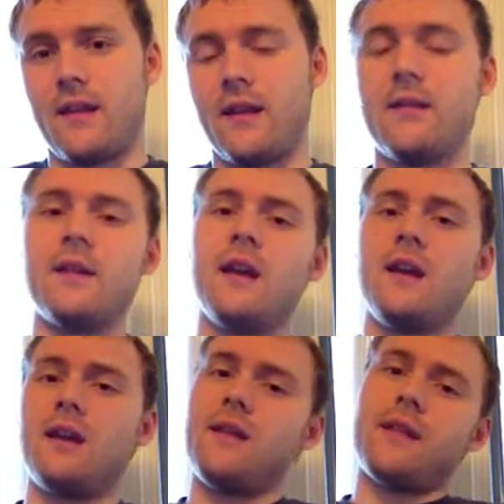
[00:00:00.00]
and
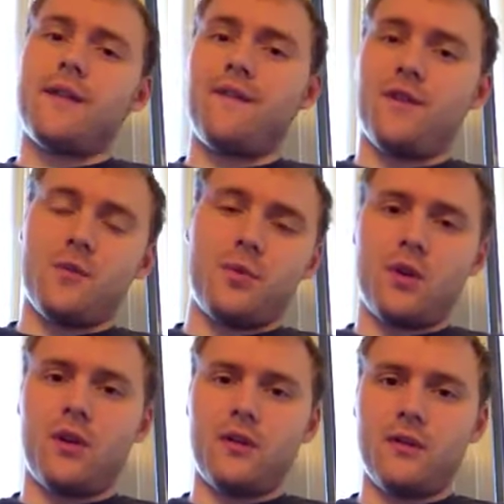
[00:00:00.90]
that front
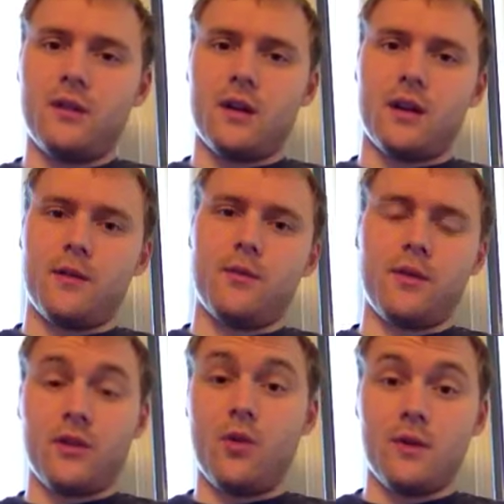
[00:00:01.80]
part where
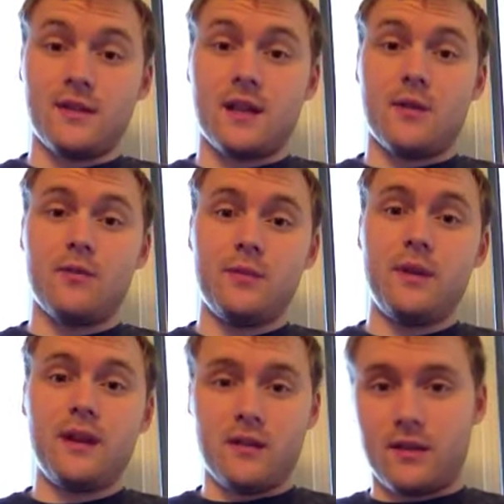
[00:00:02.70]
the coin slot would
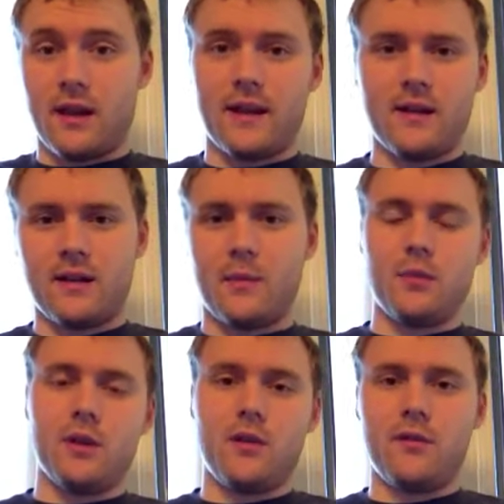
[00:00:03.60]
be on kind of
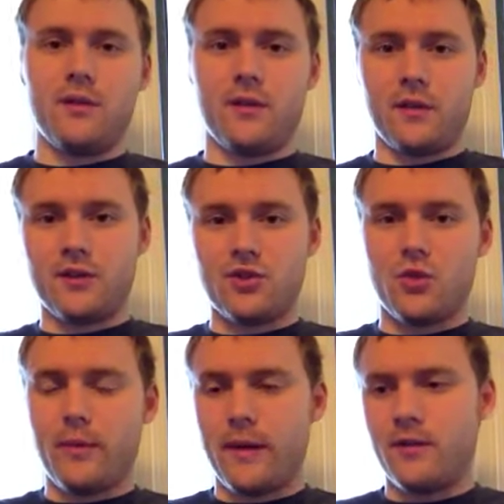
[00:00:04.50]
below the
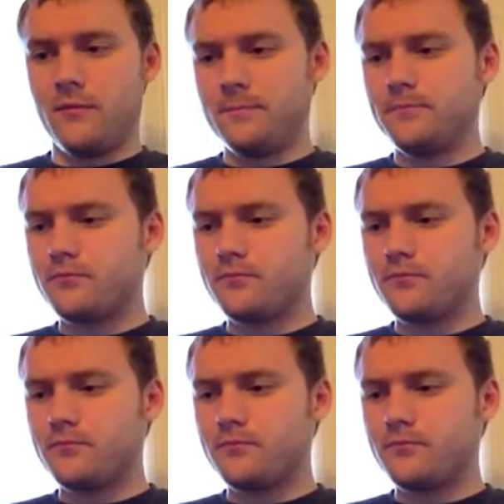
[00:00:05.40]
control panel